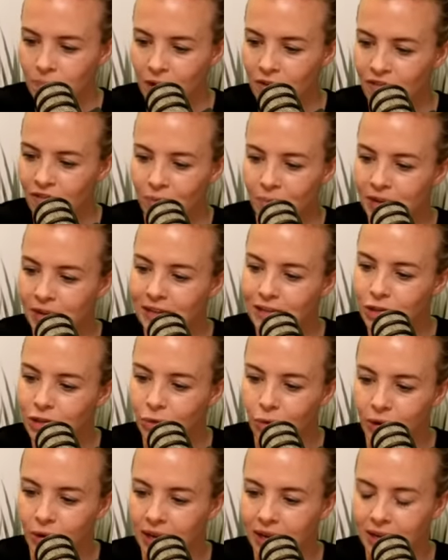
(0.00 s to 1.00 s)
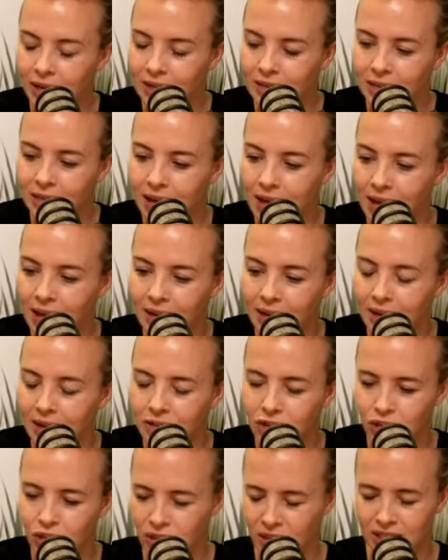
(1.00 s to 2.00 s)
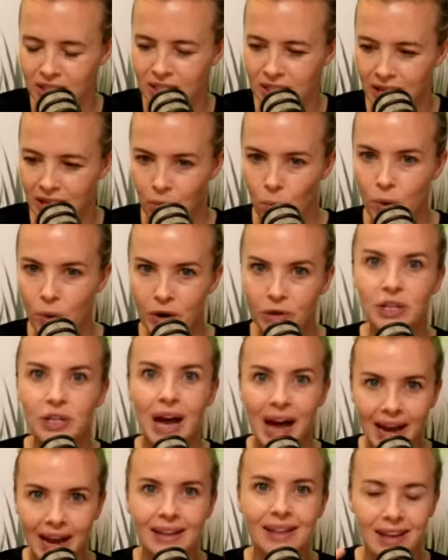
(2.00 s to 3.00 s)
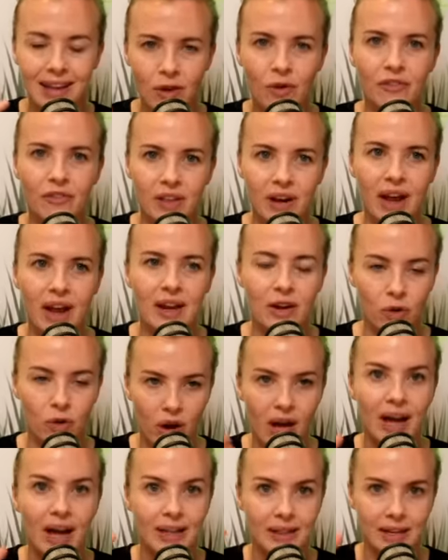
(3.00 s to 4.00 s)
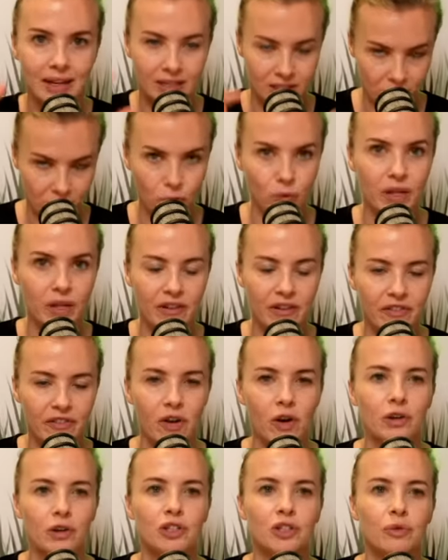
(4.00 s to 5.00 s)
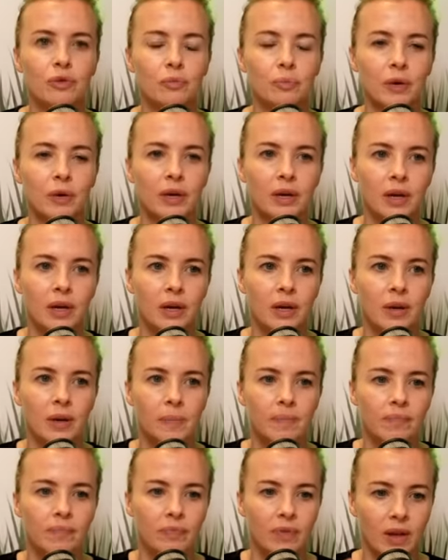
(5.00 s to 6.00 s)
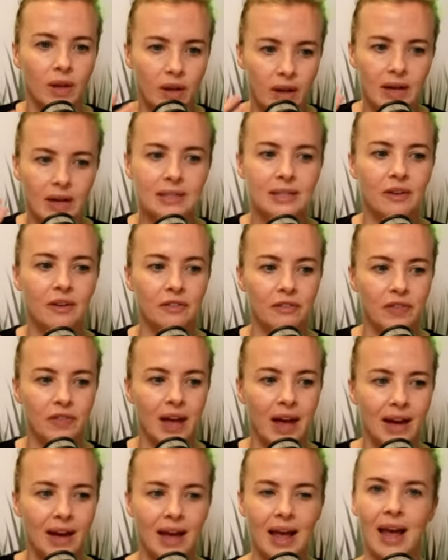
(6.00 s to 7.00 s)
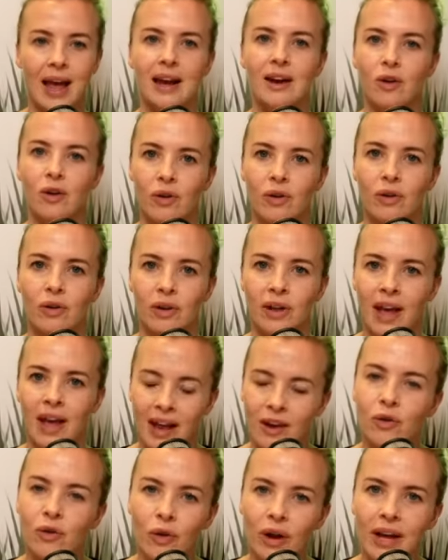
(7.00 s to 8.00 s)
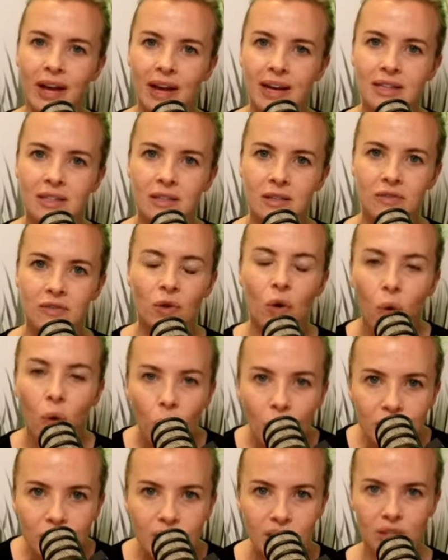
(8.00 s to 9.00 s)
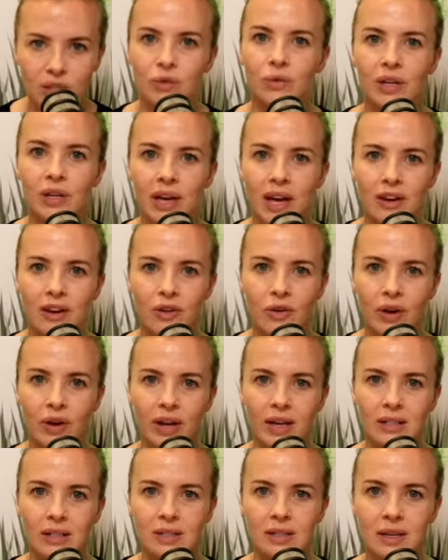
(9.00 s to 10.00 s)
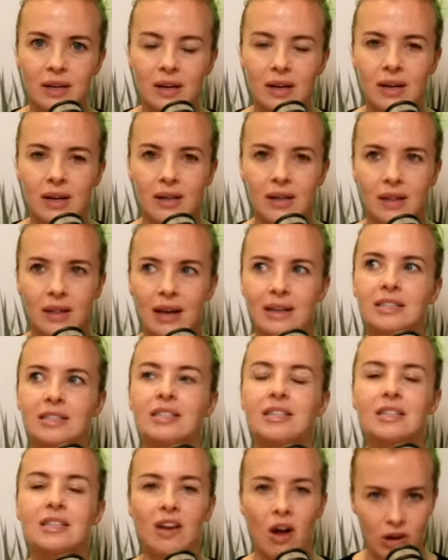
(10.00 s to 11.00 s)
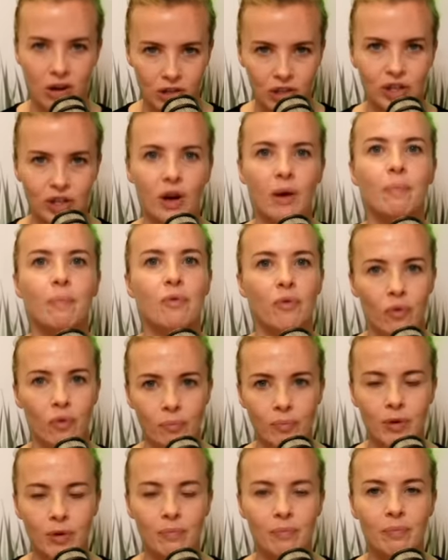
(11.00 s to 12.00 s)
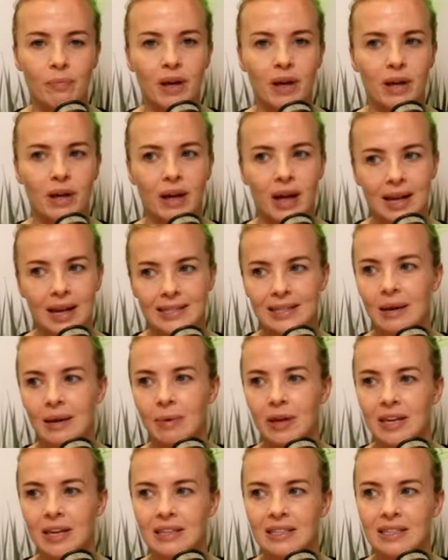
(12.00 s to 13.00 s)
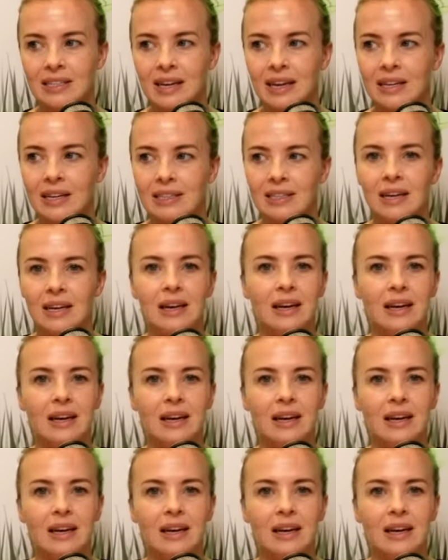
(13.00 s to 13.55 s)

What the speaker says: for me, Sockgate is the high, just this like weird highlight of the night. Not a highlight, it's a low light for Arsenal, but as if that can't get in your head. Of course it's going to get in your head. That's such a problem. But as Emma Hayes says,